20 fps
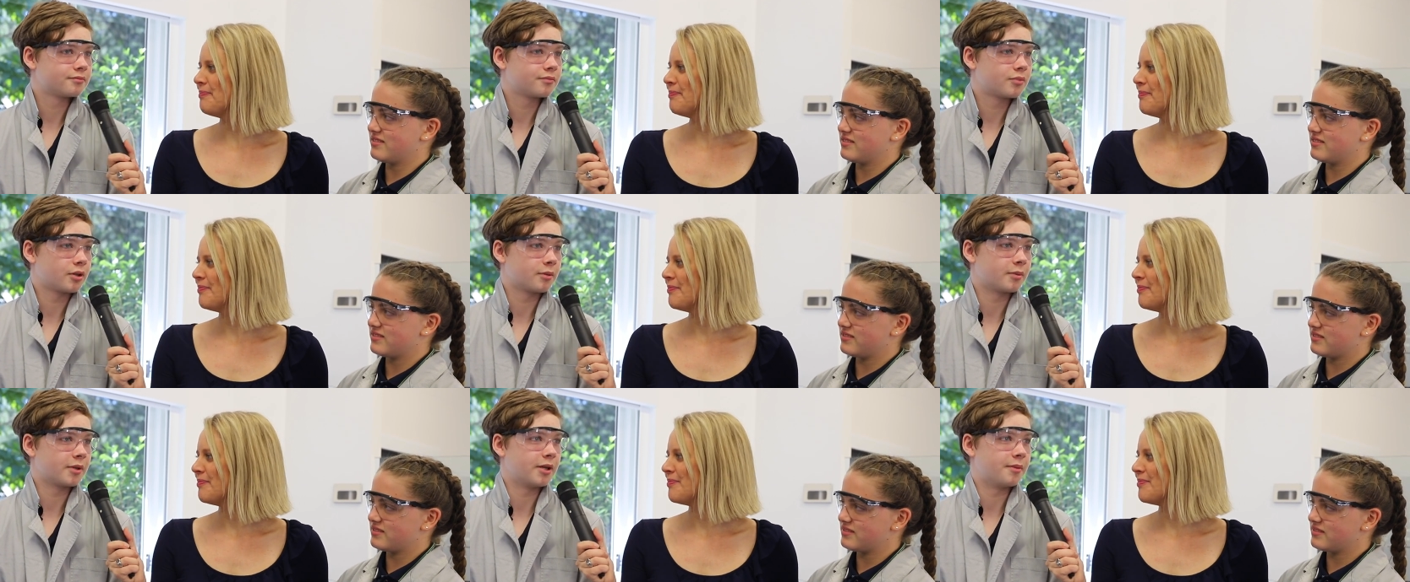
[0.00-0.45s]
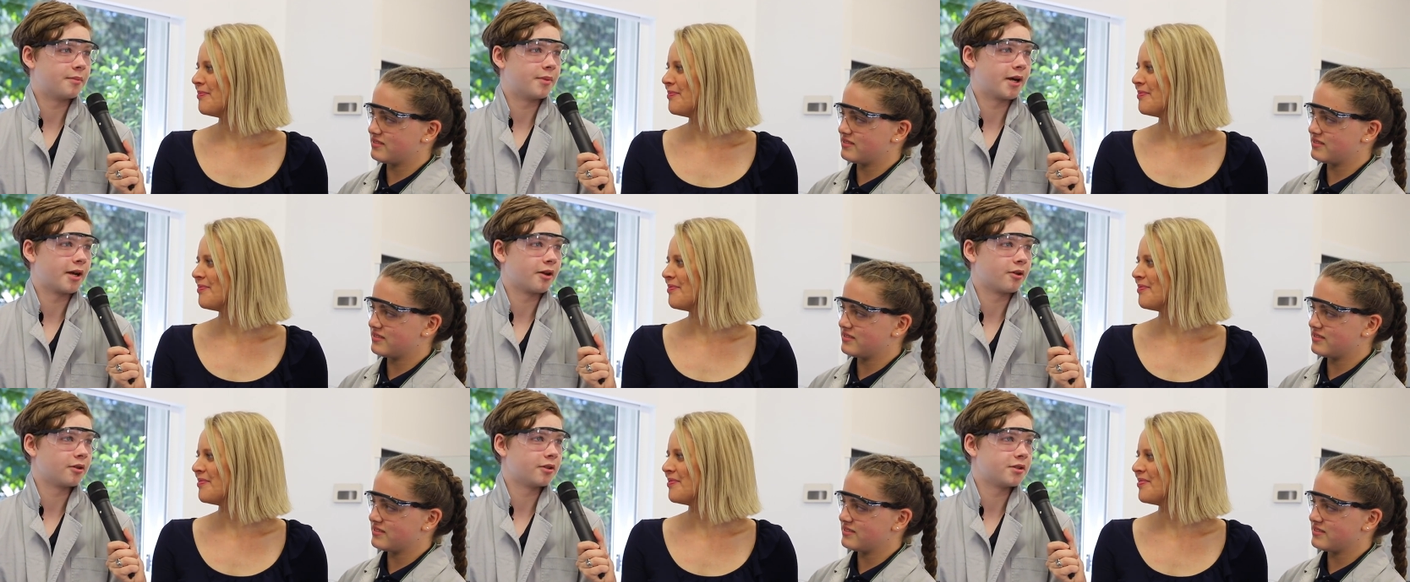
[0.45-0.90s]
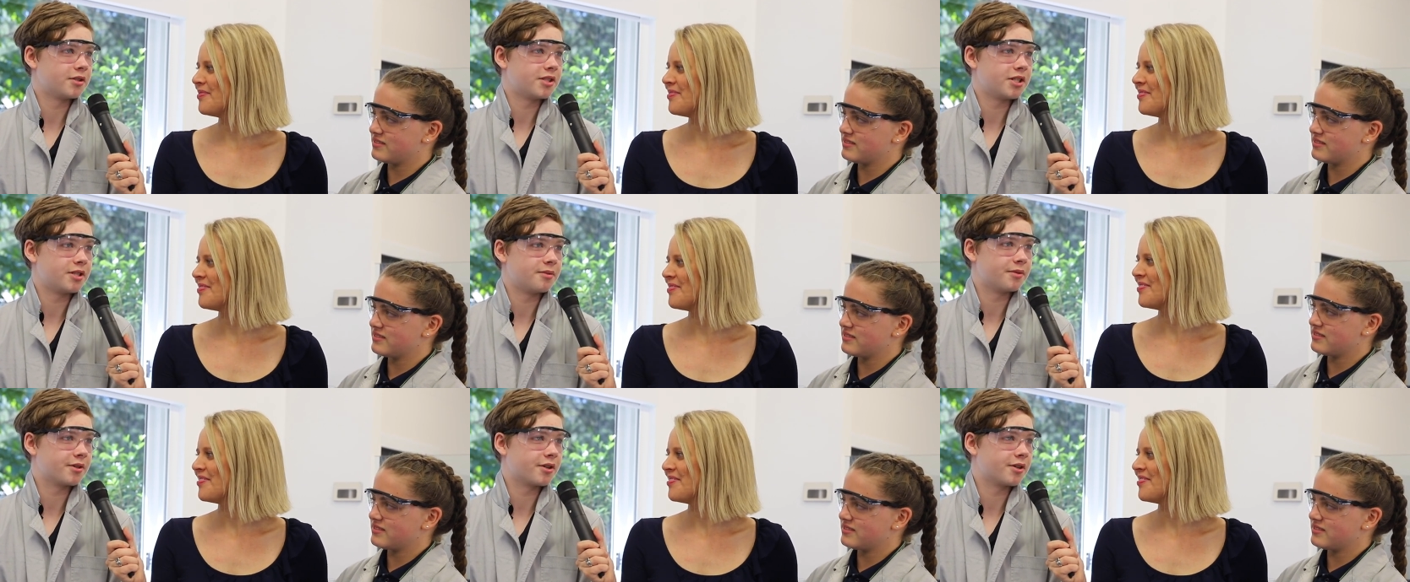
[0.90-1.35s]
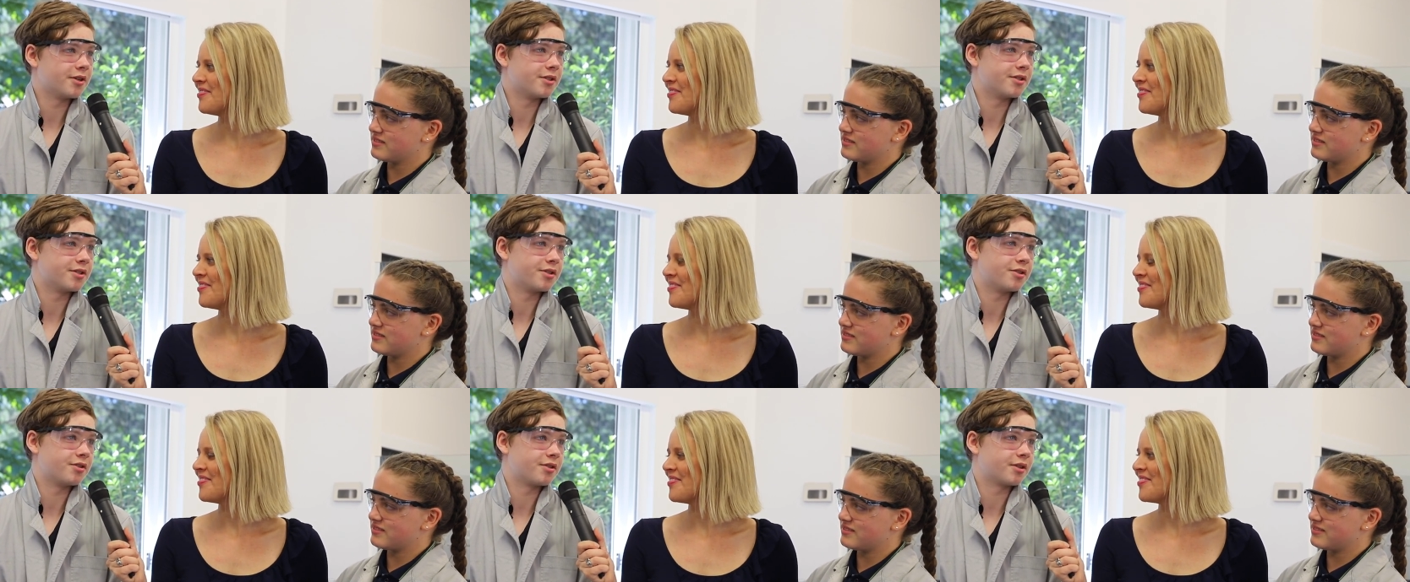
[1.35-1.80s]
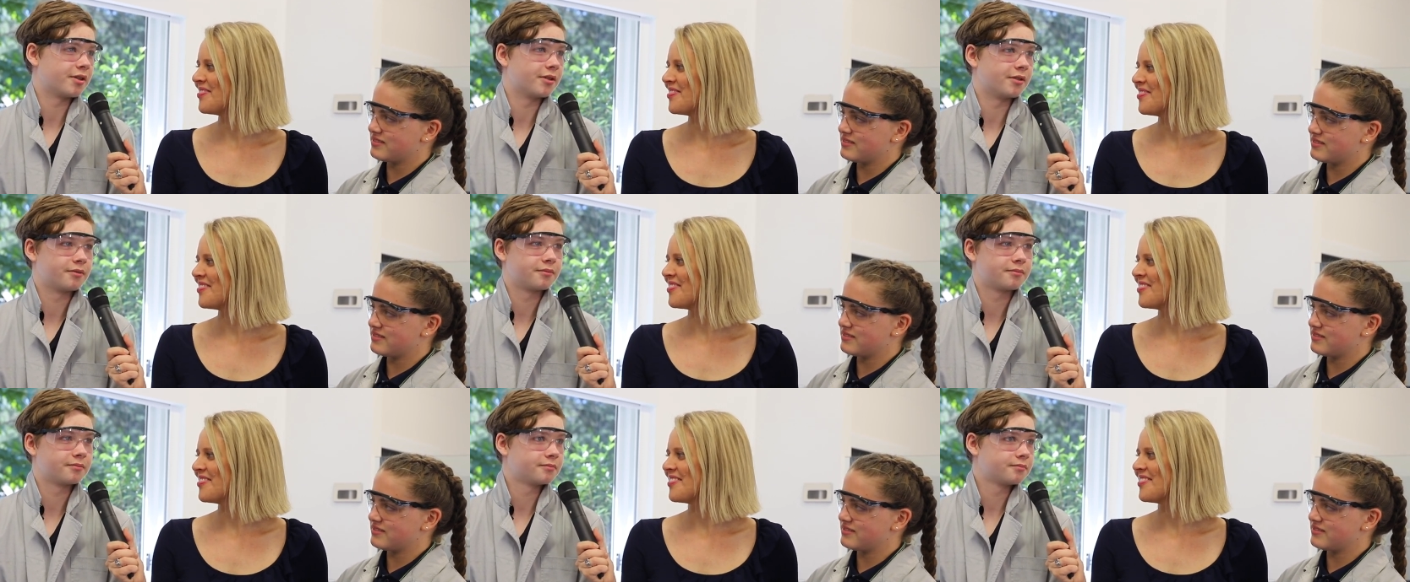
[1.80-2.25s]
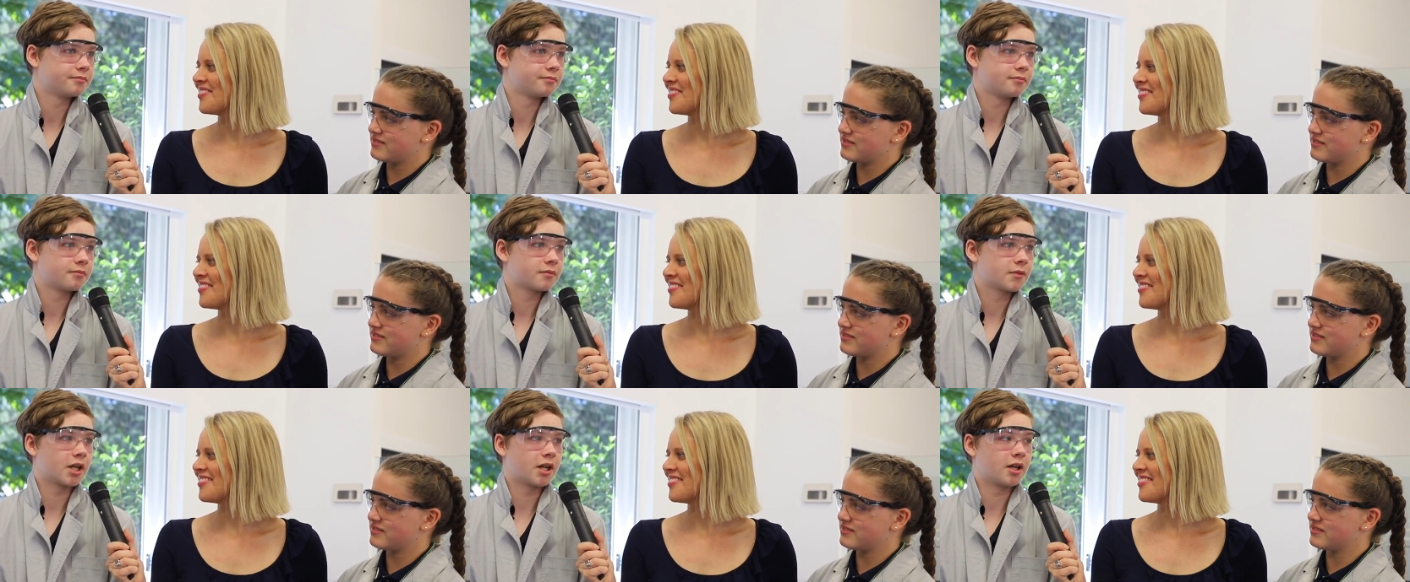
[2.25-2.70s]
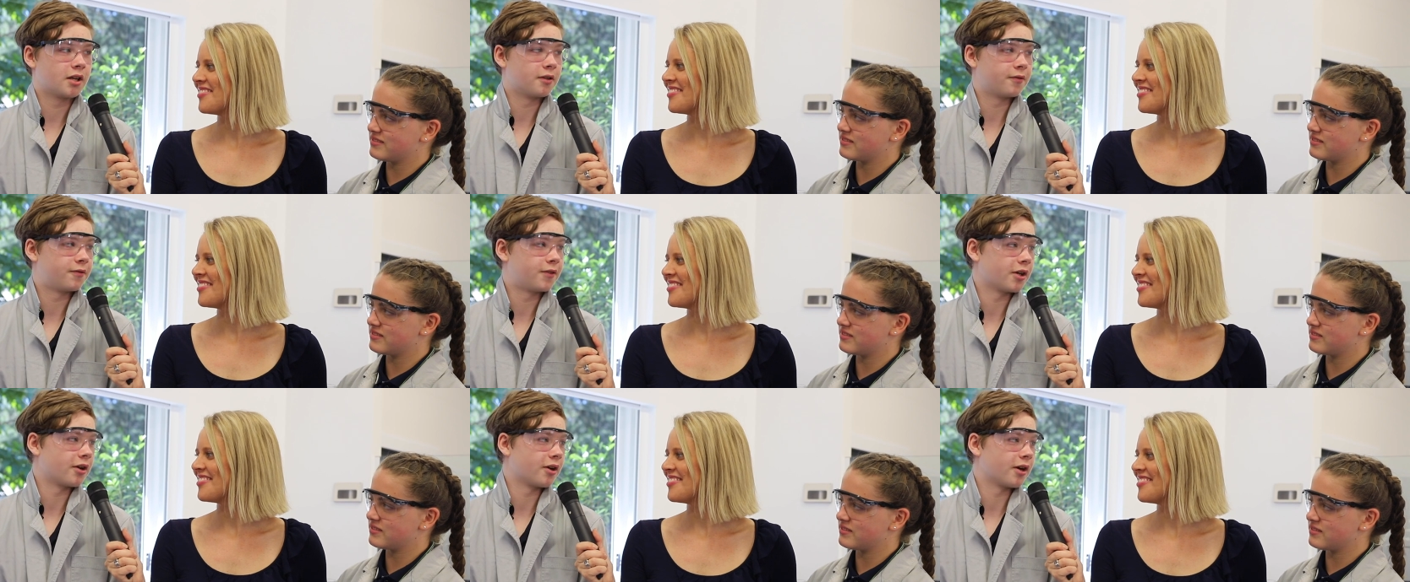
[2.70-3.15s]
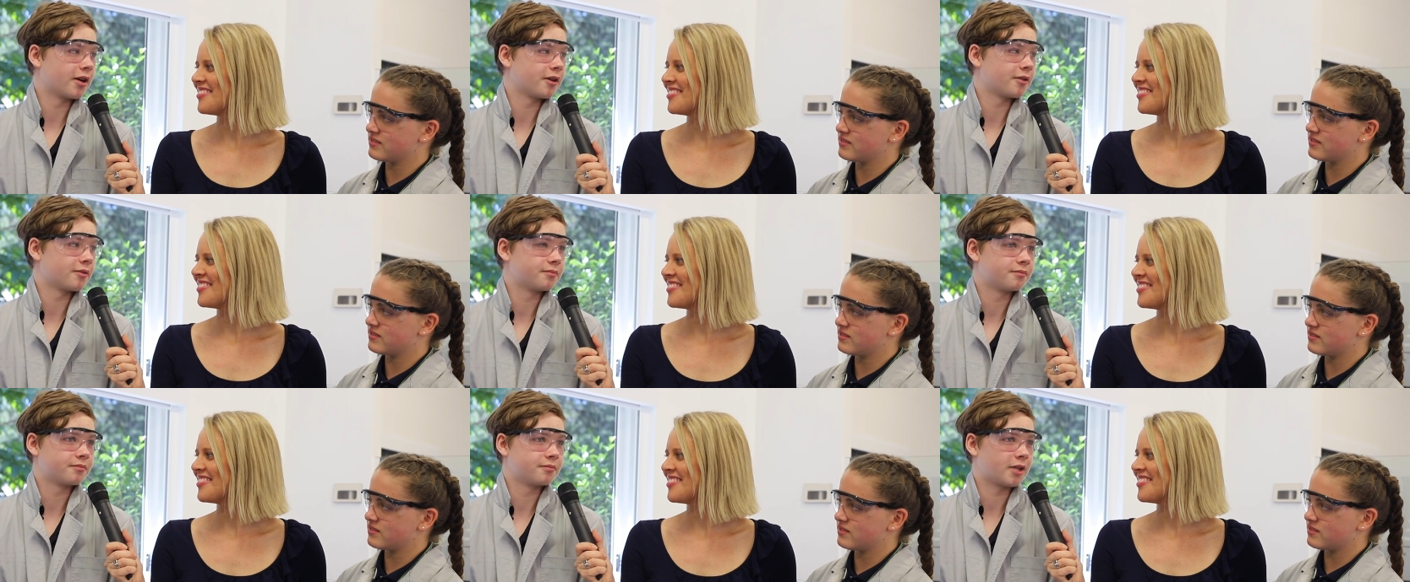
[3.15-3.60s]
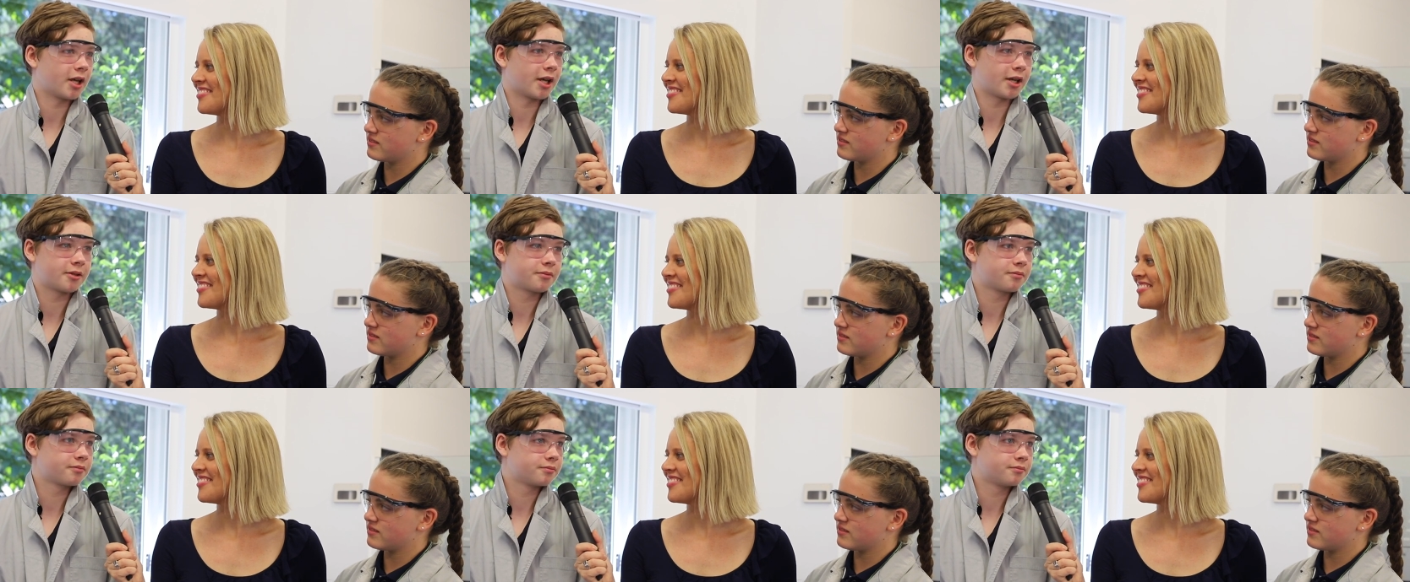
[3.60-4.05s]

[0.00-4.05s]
Speaker 1: Probably biology because you can kind of figure out like